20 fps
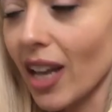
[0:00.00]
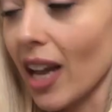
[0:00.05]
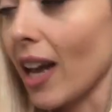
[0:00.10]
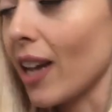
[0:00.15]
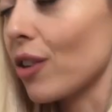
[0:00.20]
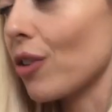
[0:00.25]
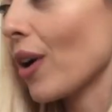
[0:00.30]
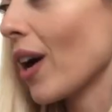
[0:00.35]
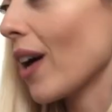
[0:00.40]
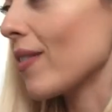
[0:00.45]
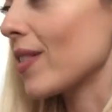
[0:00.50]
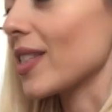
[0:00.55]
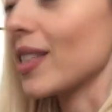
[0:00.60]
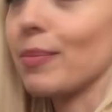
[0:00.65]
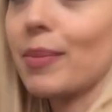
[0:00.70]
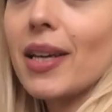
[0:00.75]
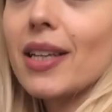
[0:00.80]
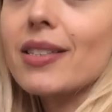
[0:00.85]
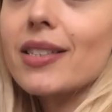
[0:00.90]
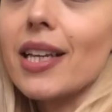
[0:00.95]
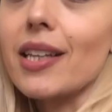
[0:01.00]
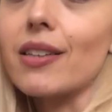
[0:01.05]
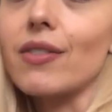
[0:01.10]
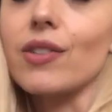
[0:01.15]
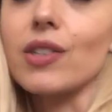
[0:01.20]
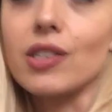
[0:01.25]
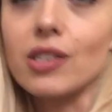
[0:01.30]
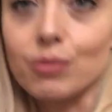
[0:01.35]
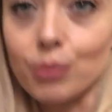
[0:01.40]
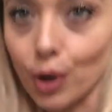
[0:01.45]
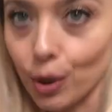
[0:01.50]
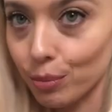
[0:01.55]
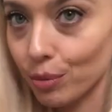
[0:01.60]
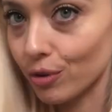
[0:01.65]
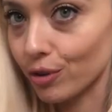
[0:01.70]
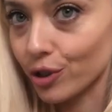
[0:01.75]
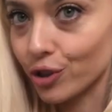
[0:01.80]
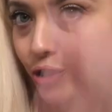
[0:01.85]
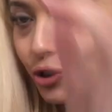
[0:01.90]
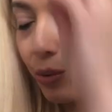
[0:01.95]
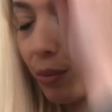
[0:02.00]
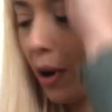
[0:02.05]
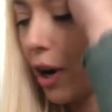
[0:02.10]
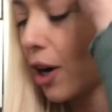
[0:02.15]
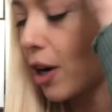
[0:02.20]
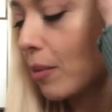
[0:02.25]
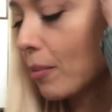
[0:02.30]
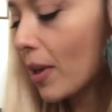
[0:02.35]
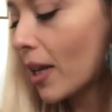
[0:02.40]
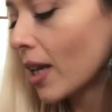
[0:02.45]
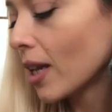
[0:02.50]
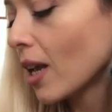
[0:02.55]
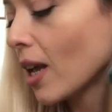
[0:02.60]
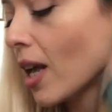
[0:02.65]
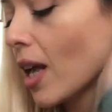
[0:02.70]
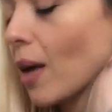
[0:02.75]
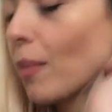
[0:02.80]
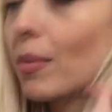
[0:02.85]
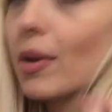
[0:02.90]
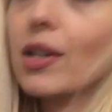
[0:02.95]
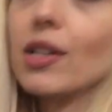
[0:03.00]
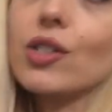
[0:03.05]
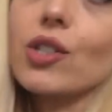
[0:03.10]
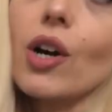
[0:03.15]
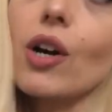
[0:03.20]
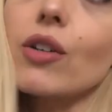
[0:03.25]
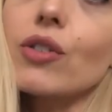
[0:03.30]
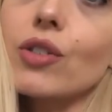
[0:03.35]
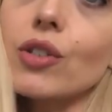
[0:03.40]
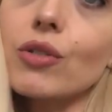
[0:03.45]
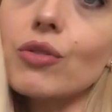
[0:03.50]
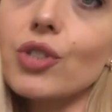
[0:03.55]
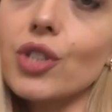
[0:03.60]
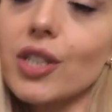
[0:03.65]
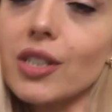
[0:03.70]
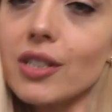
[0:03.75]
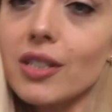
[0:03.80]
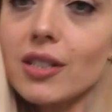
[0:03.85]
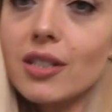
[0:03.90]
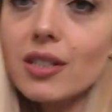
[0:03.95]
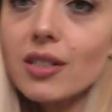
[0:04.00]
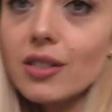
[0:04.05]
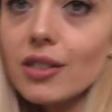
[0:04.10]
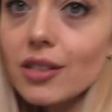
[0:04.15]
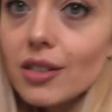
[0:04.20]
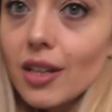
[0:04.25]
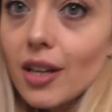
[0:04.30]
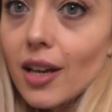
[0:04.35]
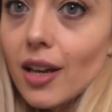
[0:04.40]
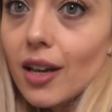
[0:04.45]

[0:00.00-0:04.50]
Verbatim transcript: I don't have the space, I live in a small Parisian apartment but it's also just